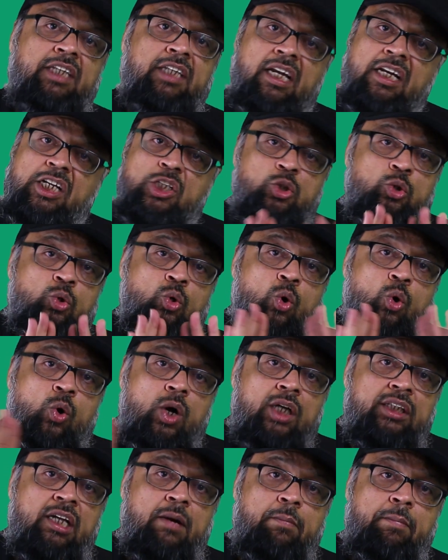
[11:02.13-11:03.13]
There is no
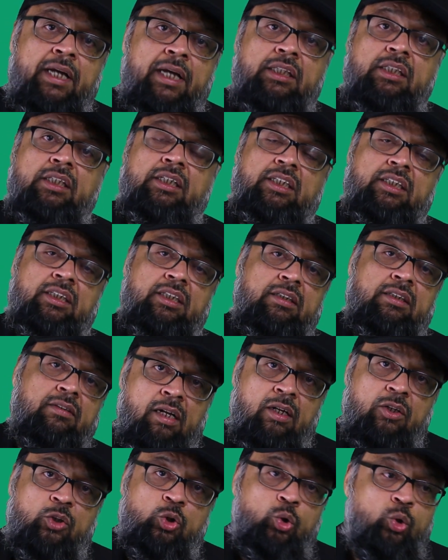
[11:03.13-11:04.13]
other method.
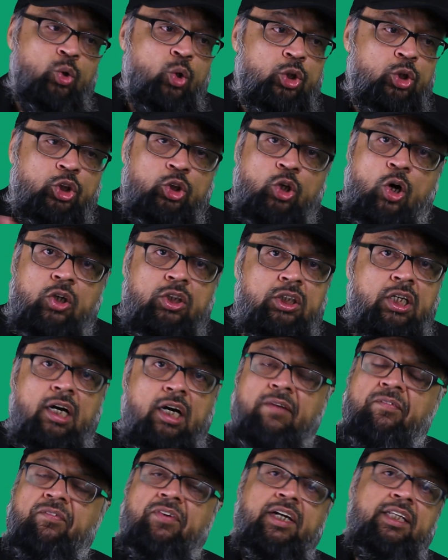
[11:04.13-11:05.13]
No
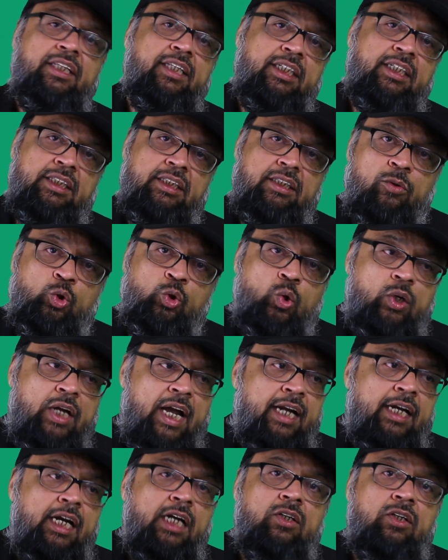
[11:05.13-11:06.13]
shortcut for this. You
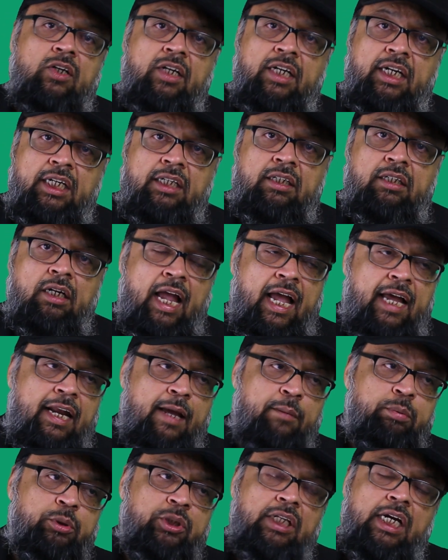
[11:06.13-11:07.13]
cannot read an
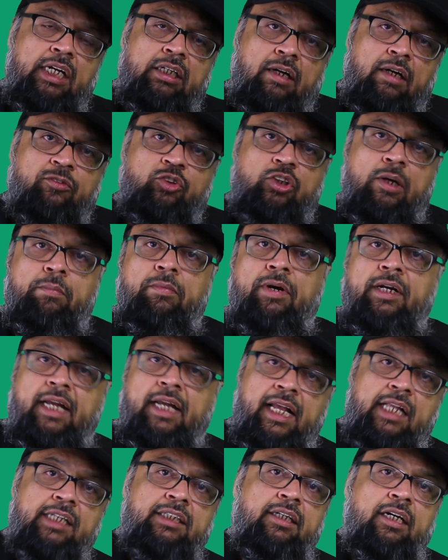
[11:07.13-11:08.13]
abstract of someone
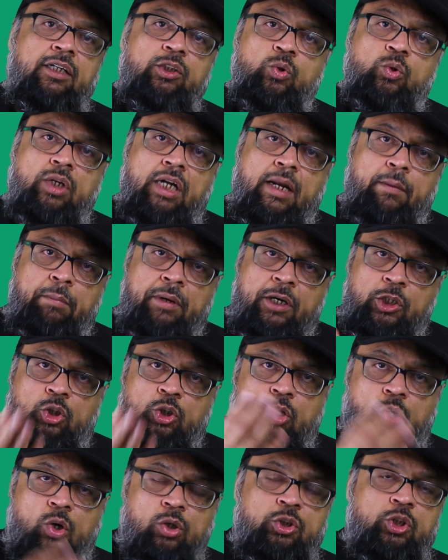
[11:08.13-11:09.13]
else and you can build
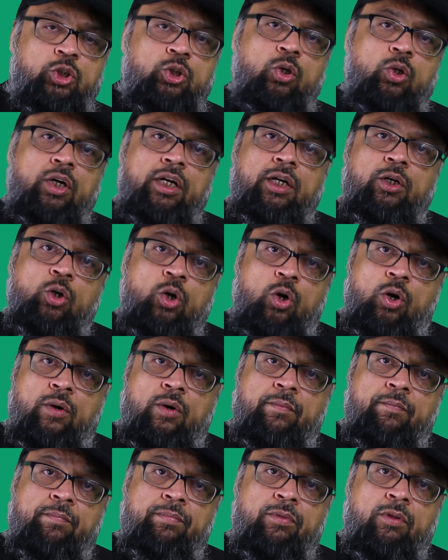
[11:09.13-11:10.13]
your own story.
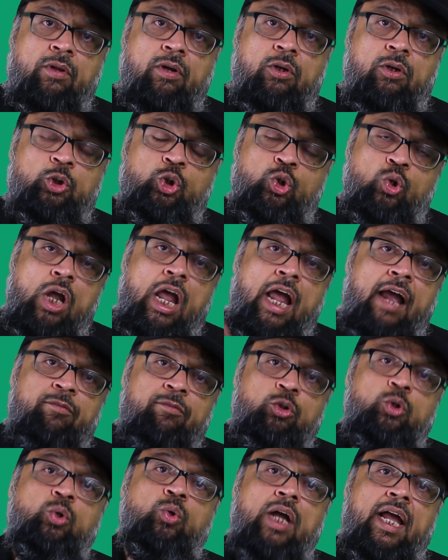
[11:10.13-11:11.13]
No, you
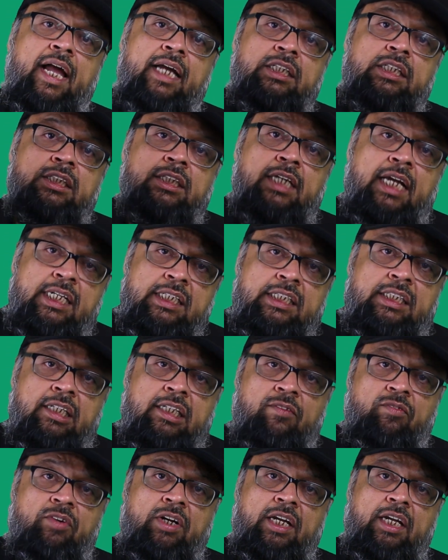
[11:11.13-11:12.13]
have to
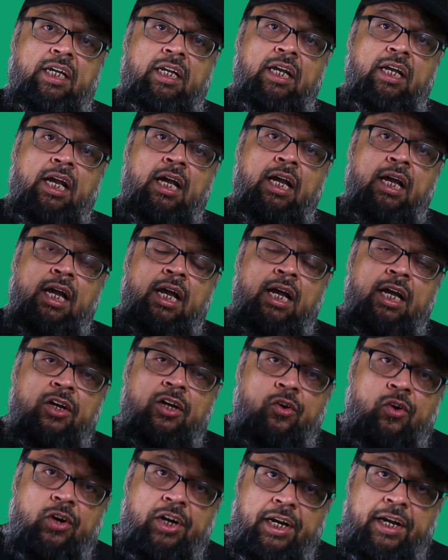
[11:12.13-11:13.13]
extensively
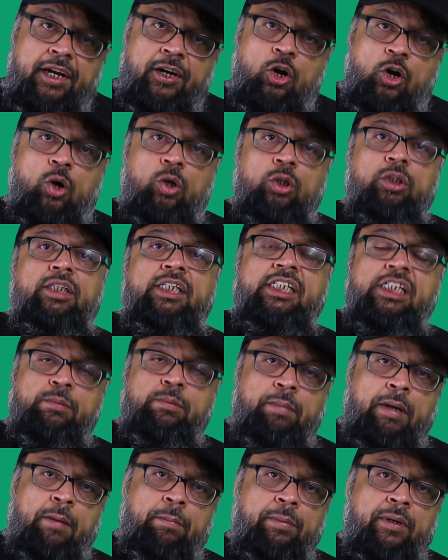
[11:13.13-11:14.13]
read all these
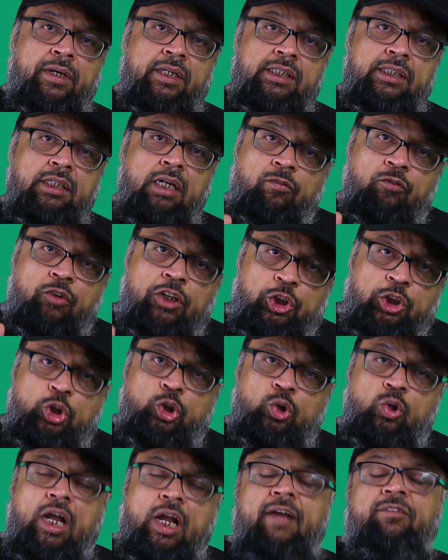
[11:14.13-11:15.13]
papers
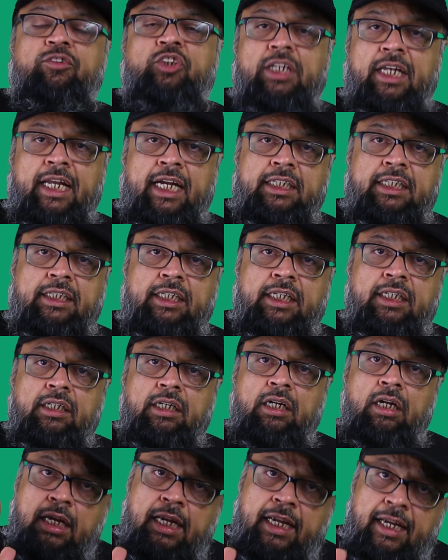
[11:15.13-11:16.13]
which you have
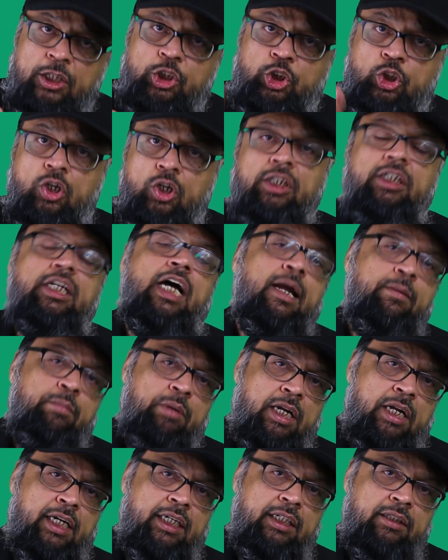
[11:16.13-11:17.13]
selected in your
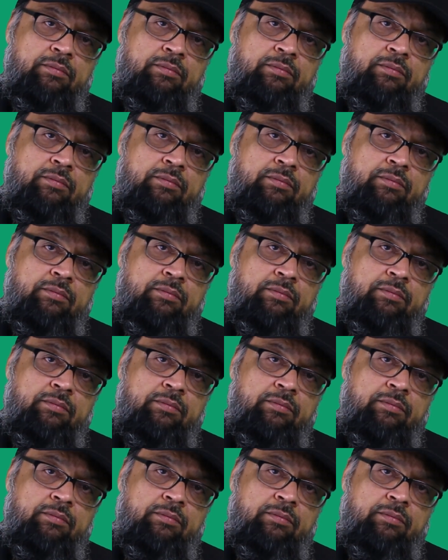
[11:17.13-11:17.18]
timeline.